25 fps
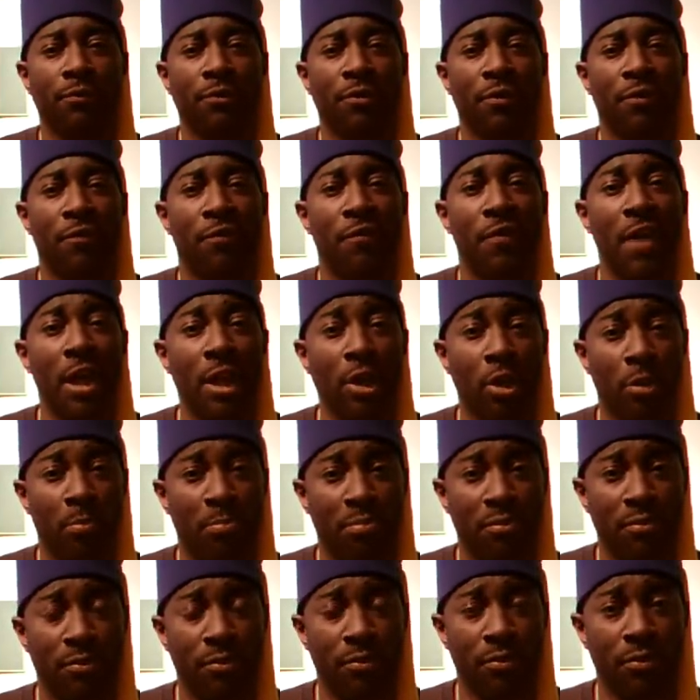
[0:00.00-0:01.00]

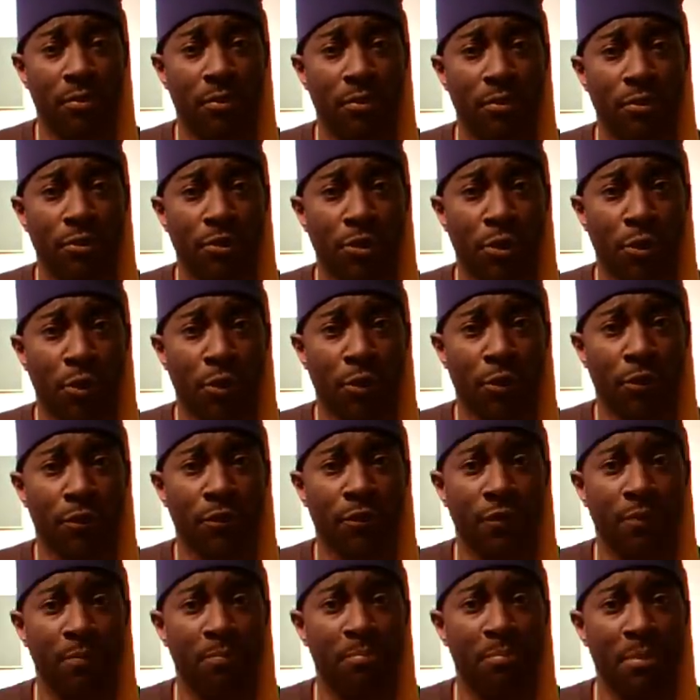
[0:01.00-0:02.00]
develop your
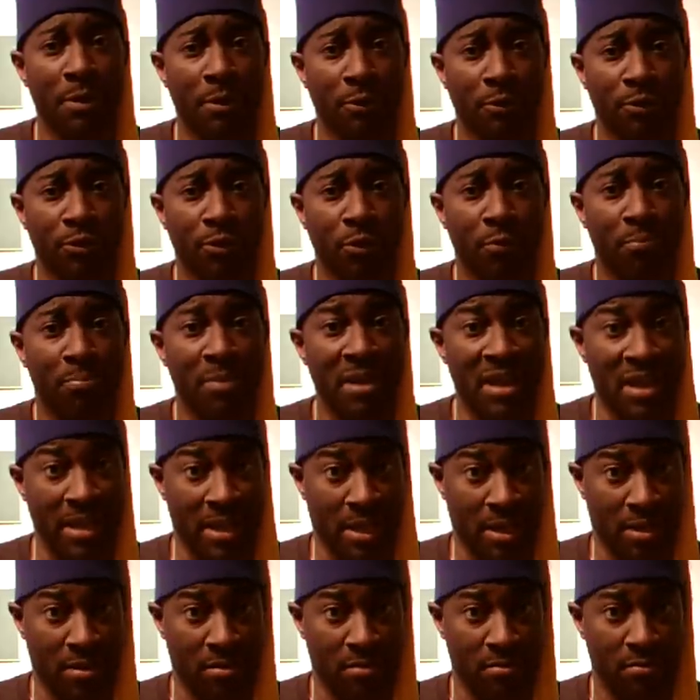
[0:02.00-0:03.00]
spiritual
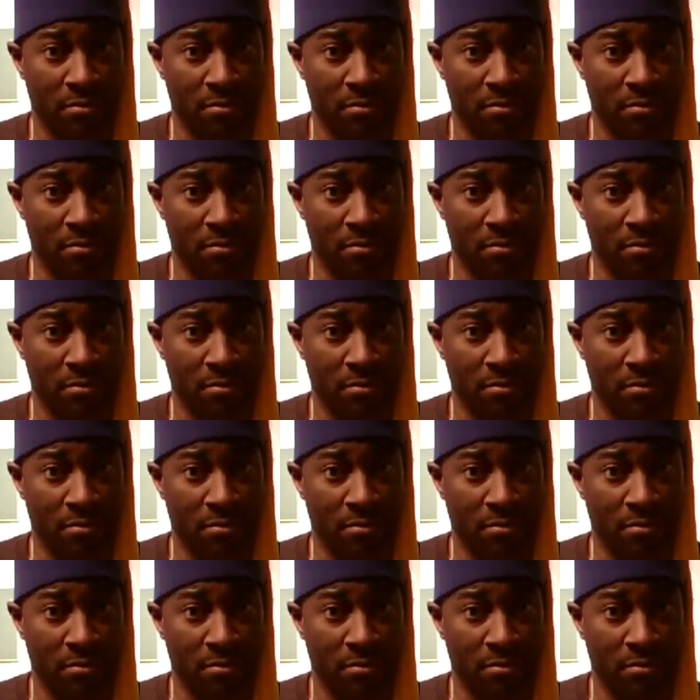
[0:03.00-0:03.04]
being.